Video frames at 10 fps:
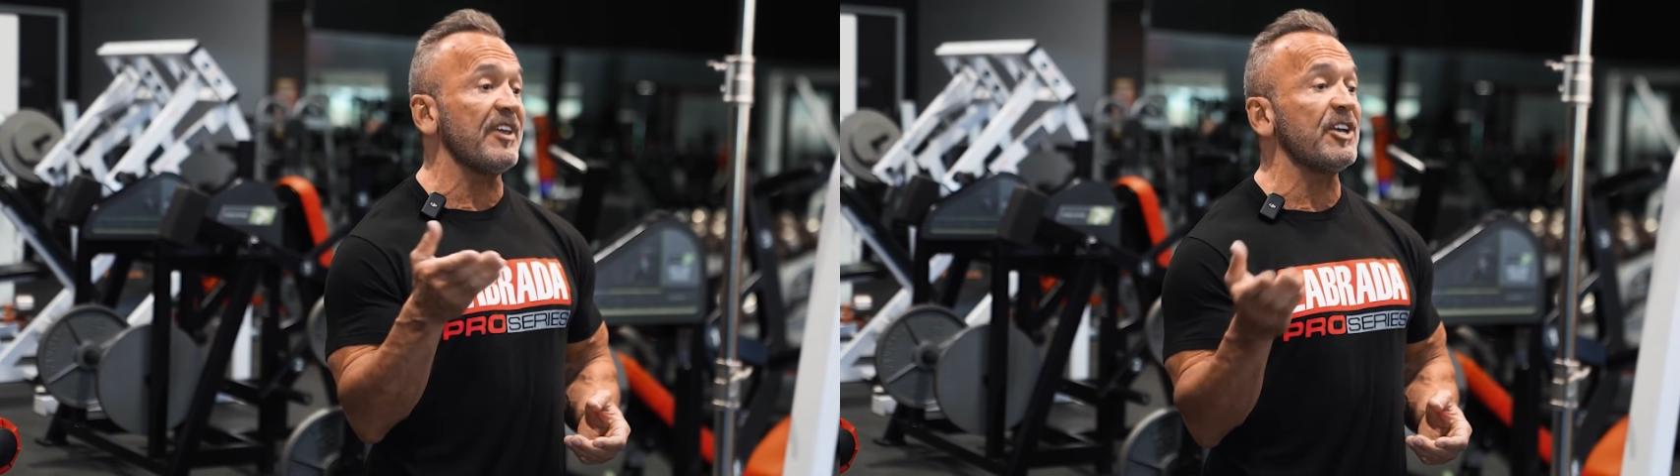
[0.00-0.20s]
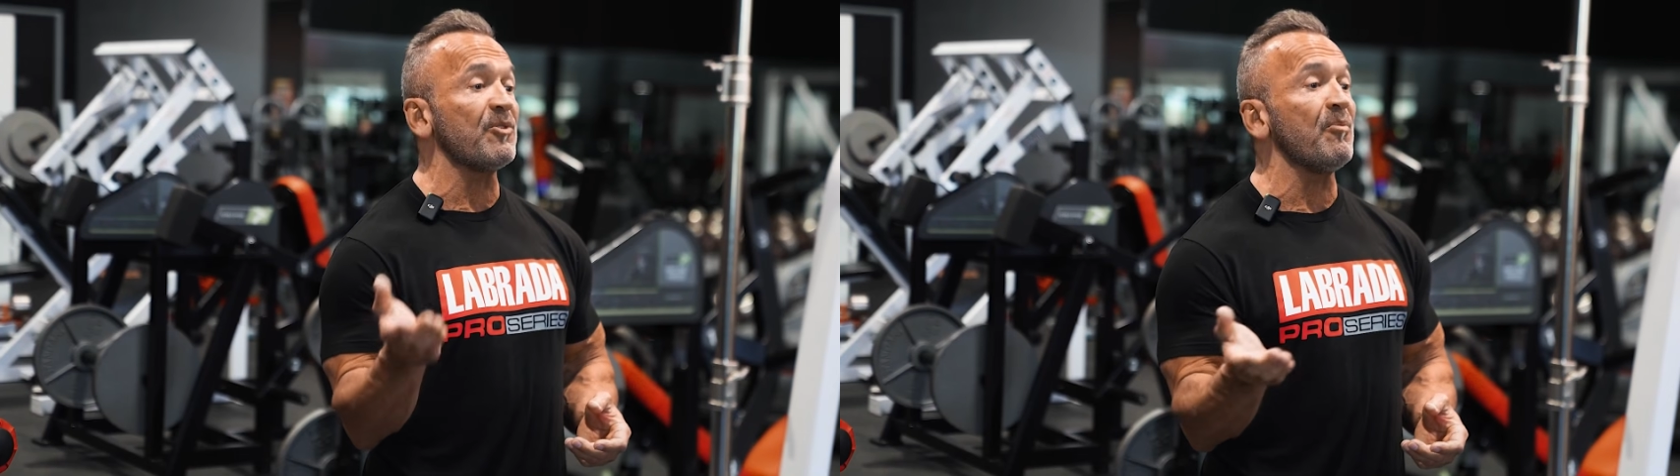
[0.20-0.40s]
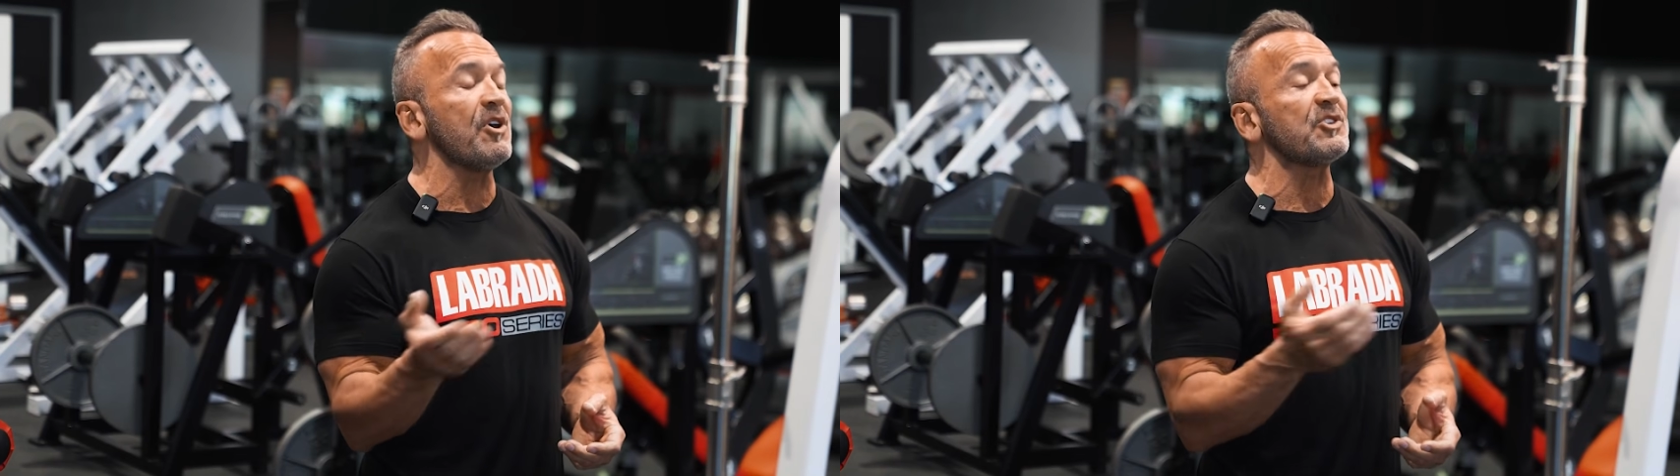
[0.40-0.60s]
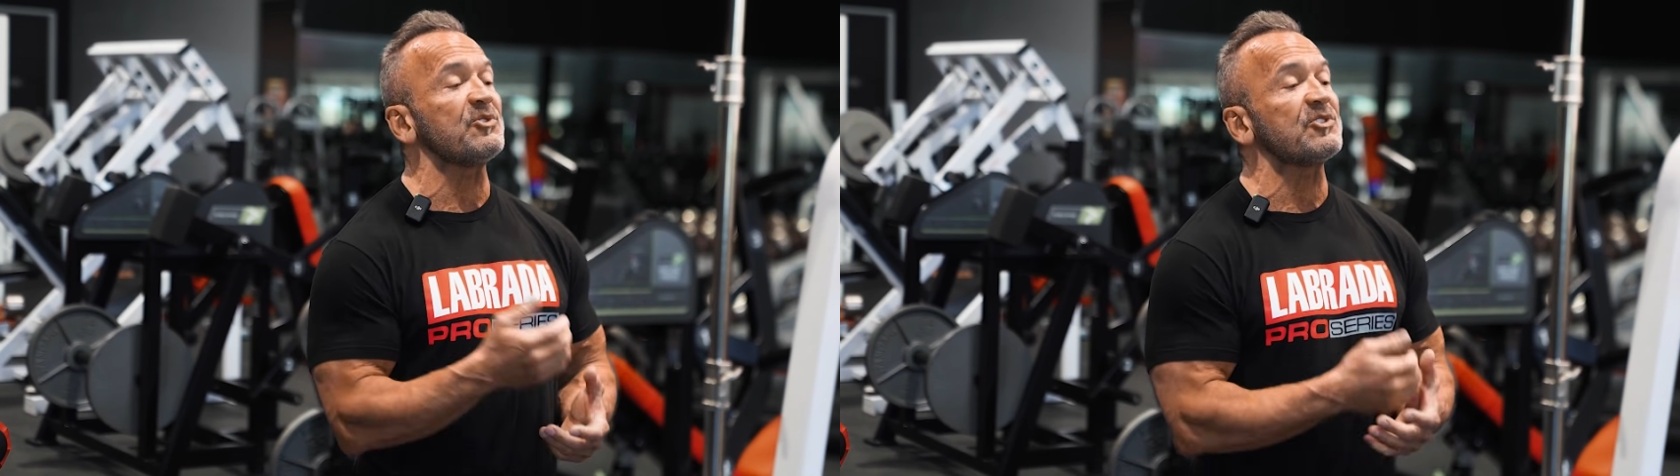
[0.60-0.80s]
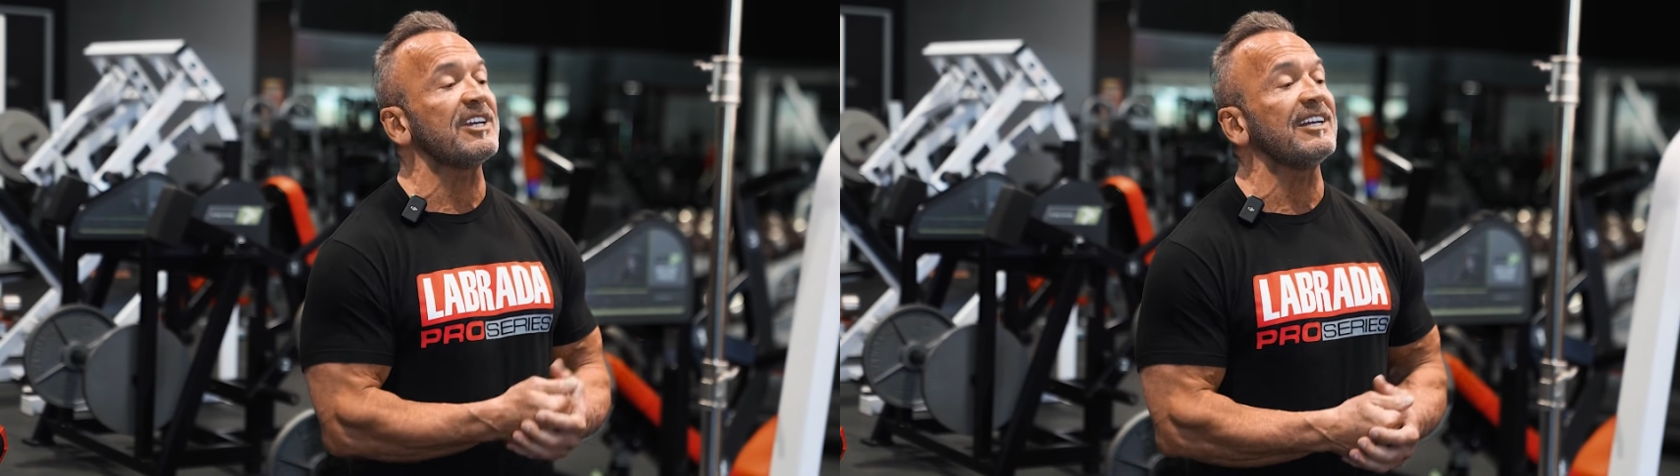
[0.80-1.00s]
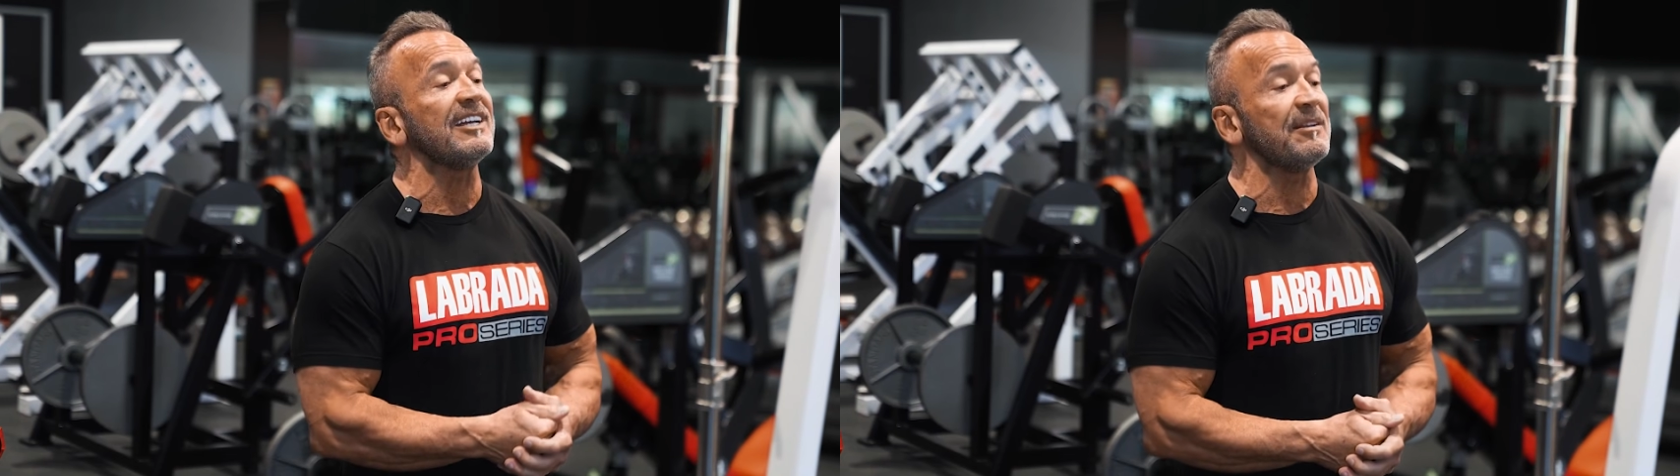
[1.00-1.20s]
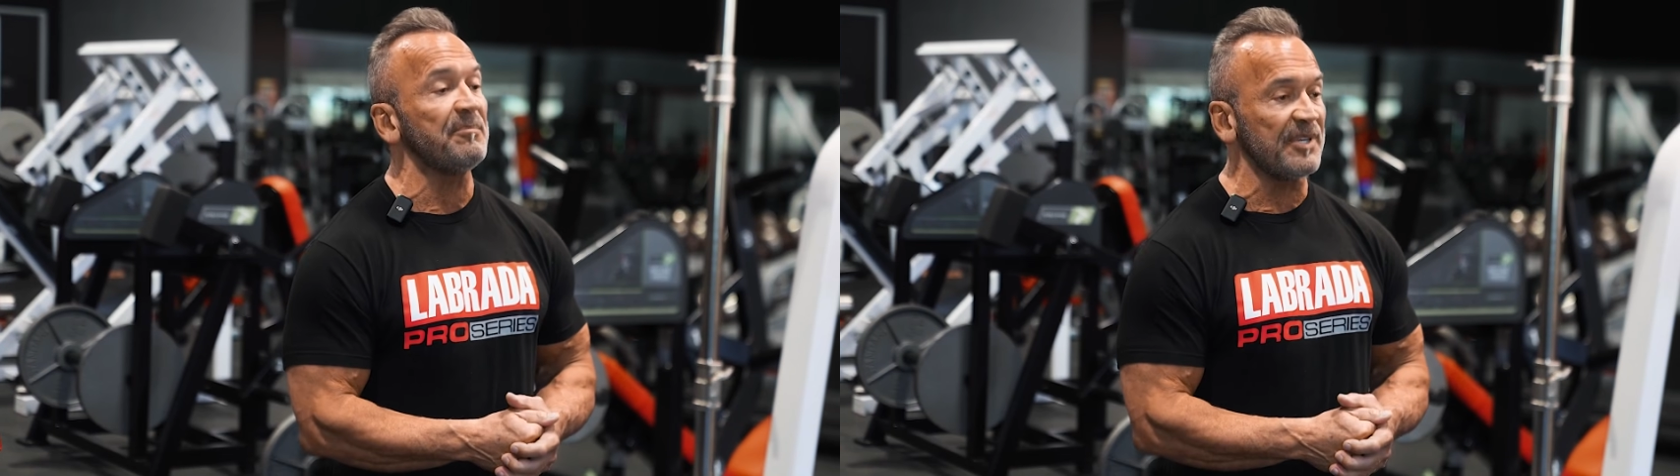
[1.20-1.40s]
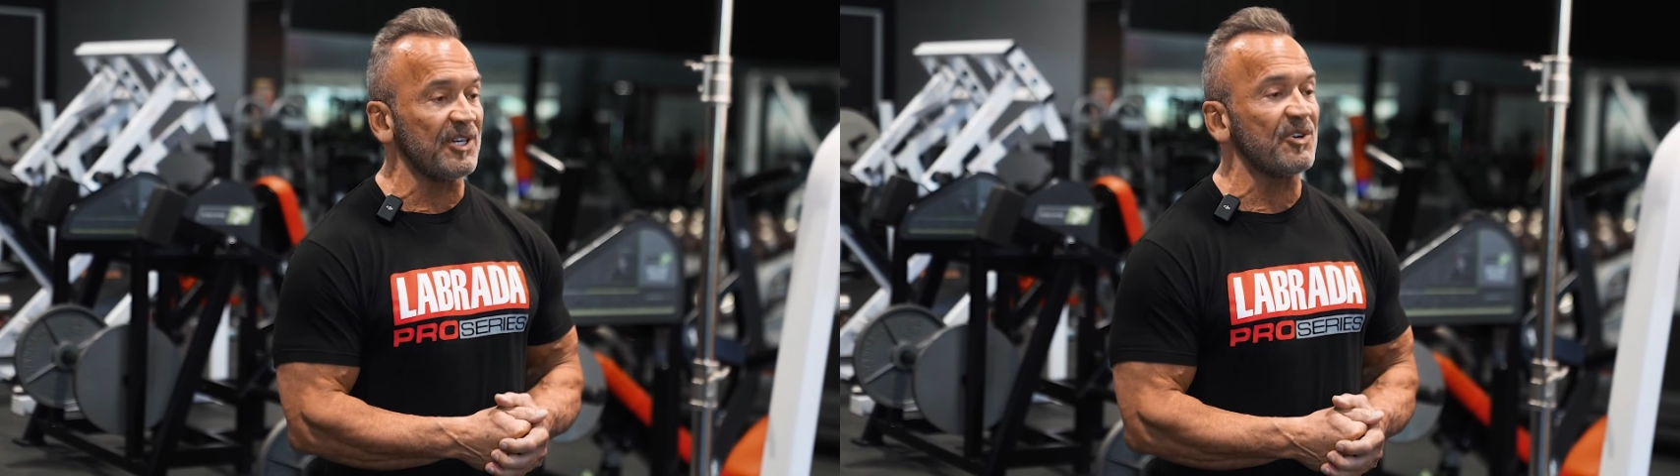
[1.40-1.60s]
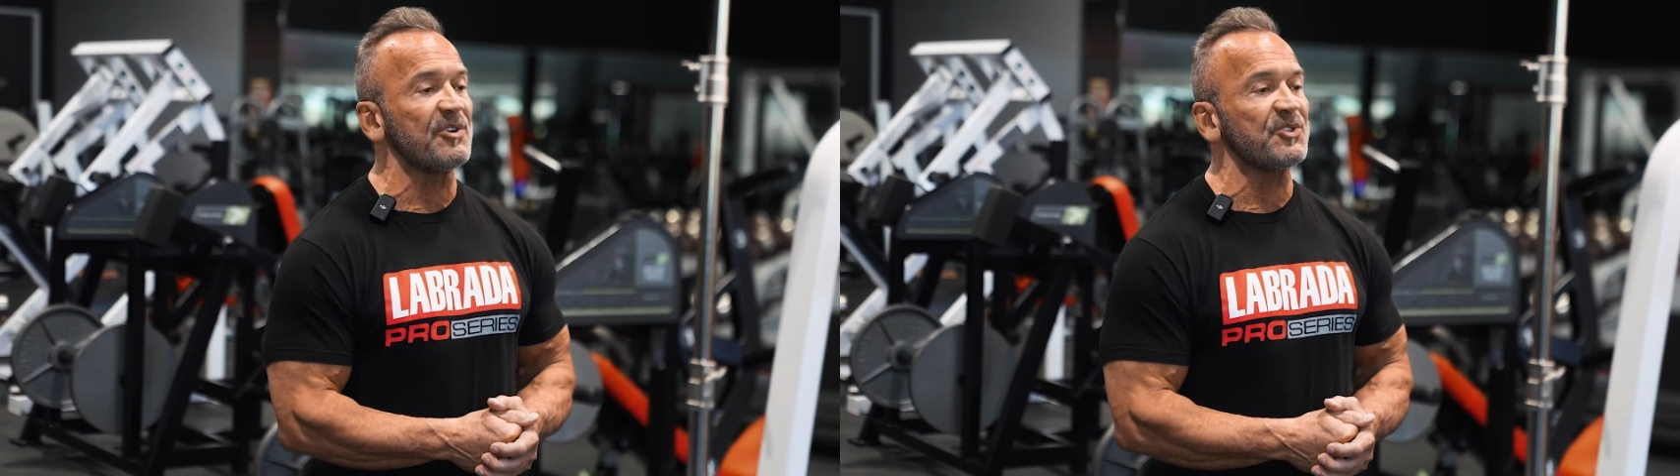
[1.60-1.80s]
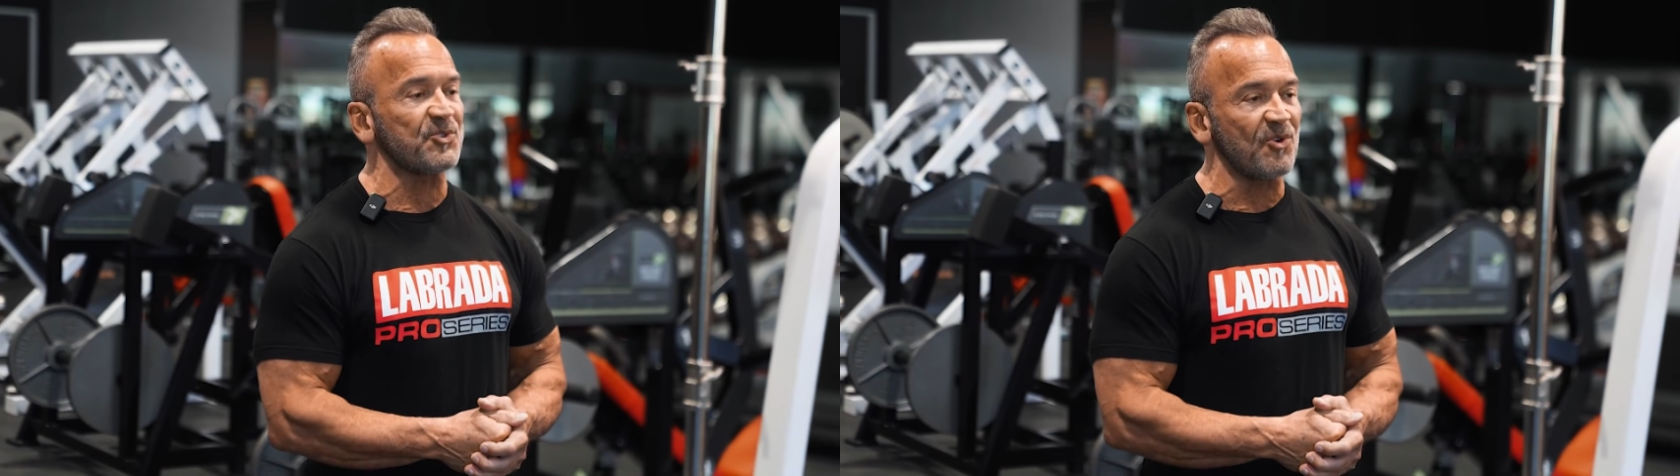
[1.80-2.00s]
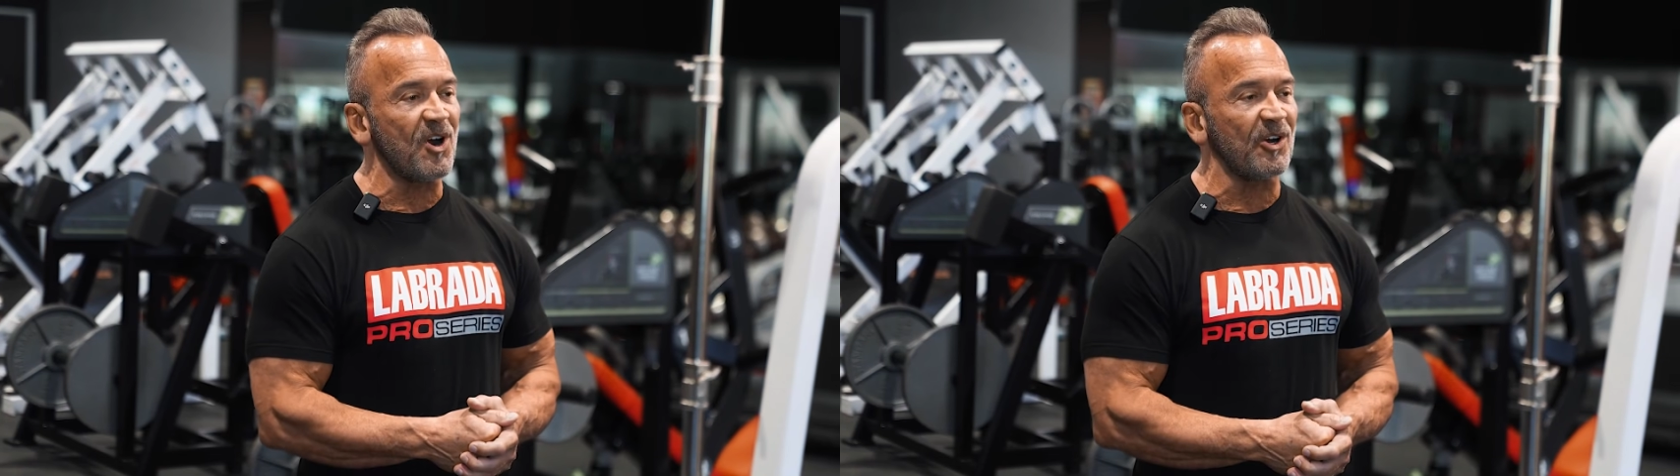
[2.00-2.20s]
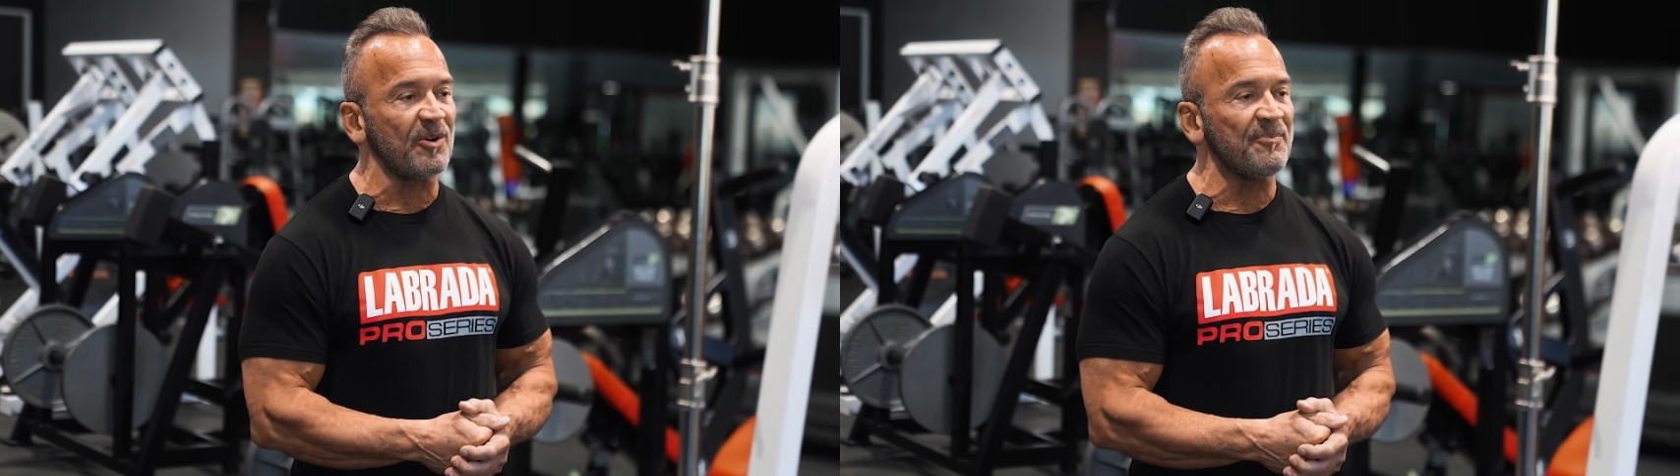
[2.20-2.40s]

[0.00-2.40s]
that your muscles can get bigger and stronger.